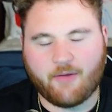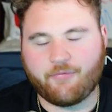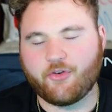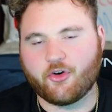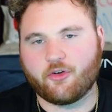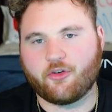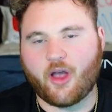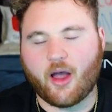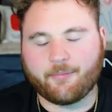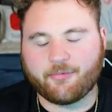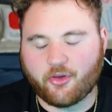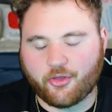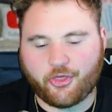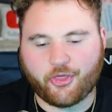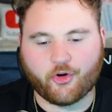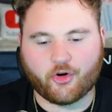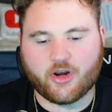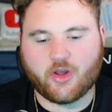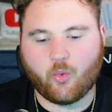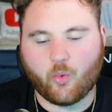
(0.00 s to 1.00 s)
If there's up to
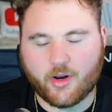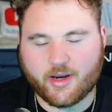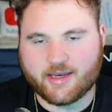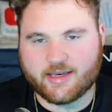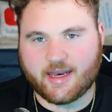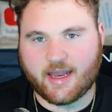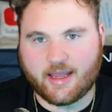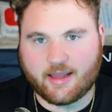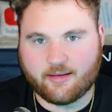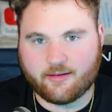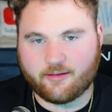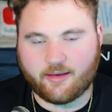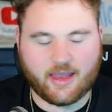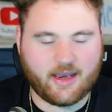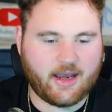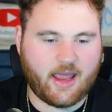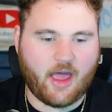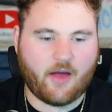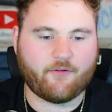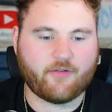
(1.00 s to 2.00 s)
31 days
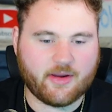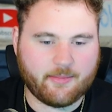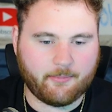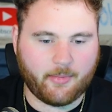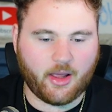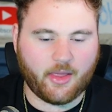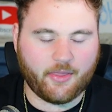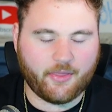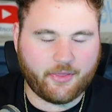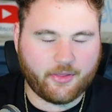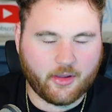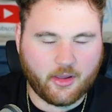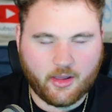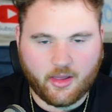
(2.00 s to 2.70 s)
in every month,